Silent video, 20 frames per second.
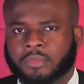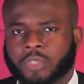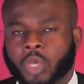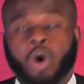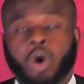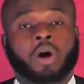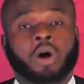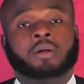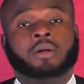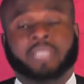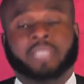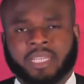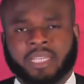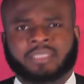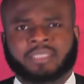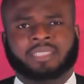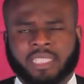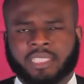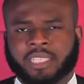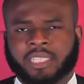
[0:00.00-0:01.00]

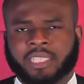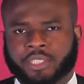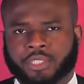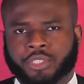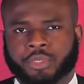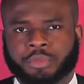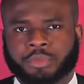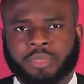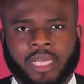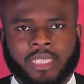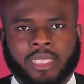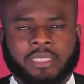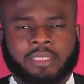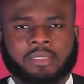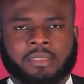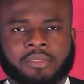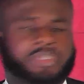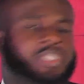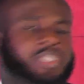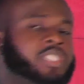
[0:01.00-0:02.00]

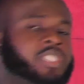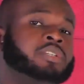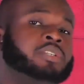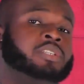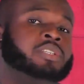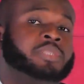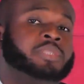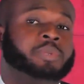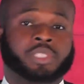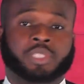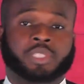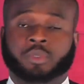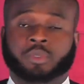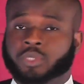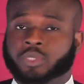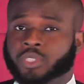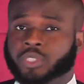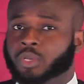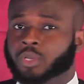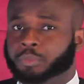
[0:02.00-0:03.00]
that physical inspection
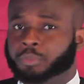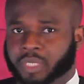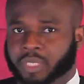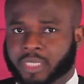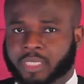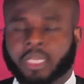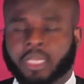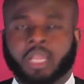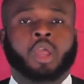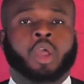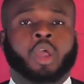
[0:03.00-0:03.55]
was not made,